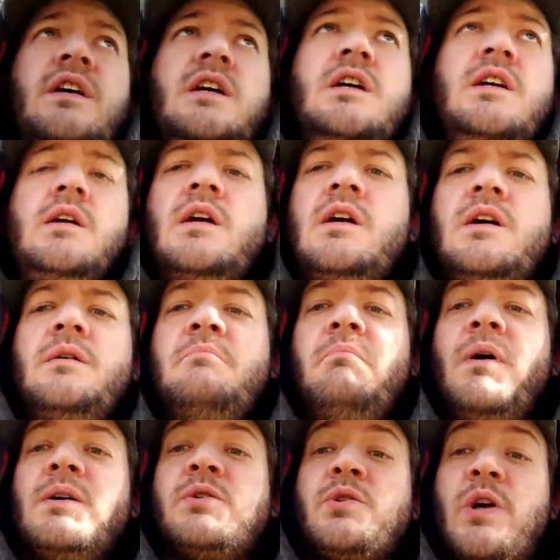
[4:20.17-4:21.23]
the
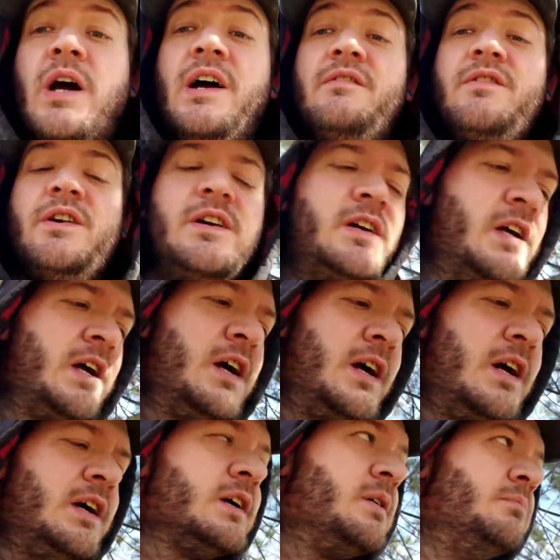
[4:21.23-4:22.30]
bus driver
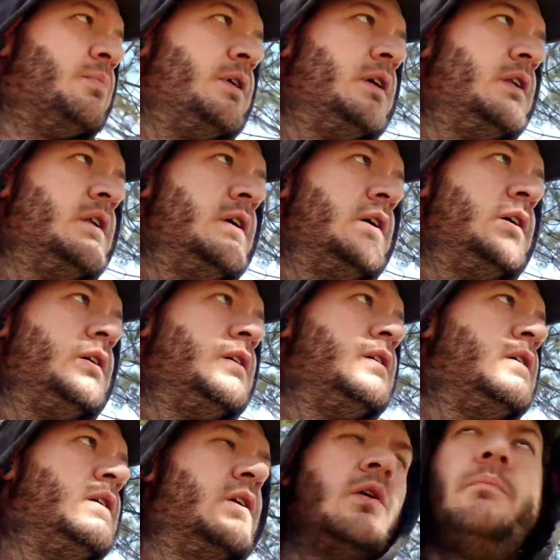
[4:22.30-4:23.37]
completely,
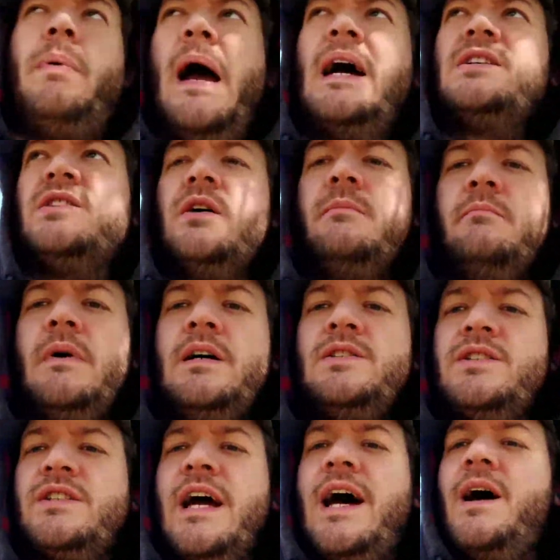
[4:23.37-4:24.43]
passed up my
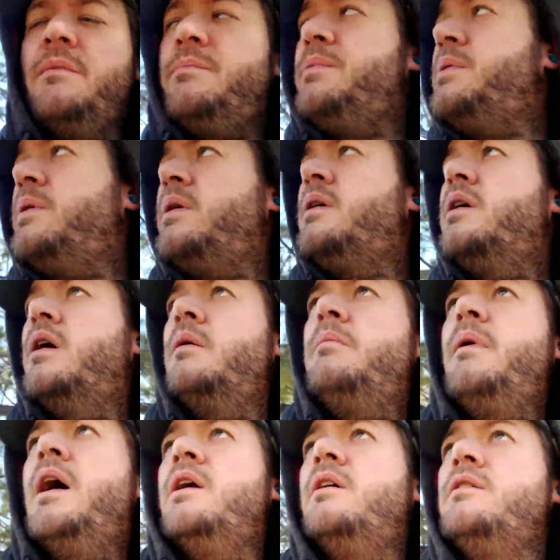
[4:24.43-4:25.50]
stop
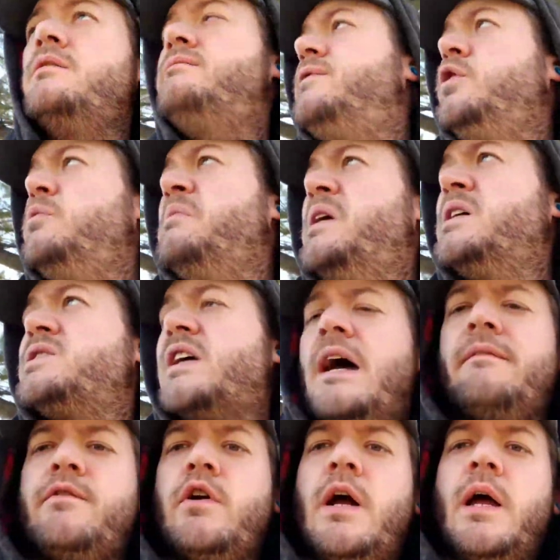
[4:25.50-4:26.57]
about a few minutes
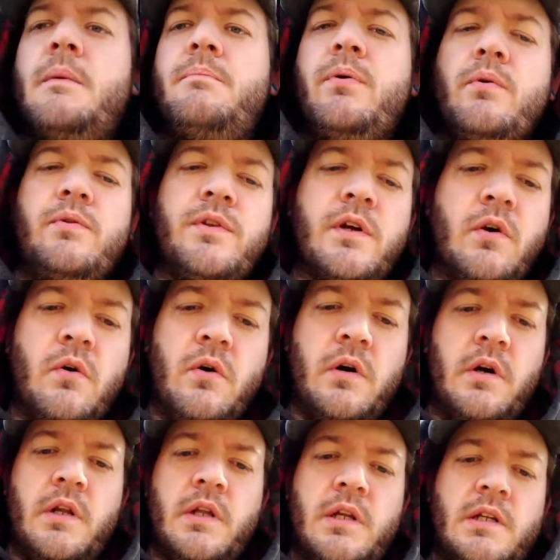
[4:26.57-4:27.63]
after I had pulled the
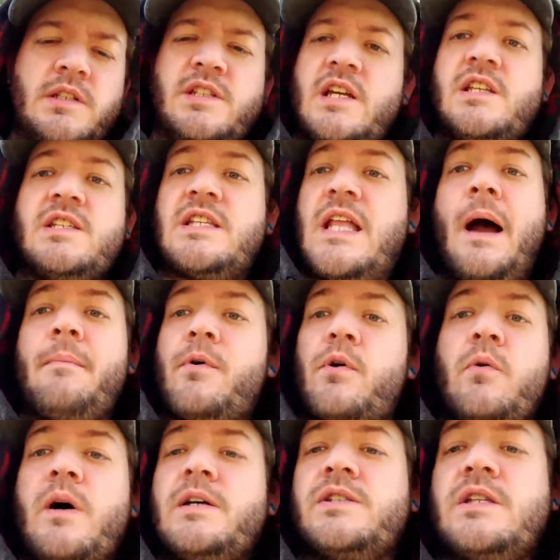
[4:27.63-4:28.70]
cord and it said stop
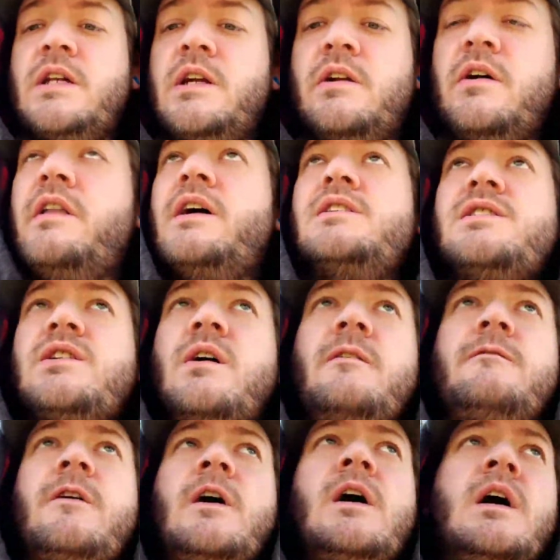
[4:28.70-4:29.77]
requested and all that stuff.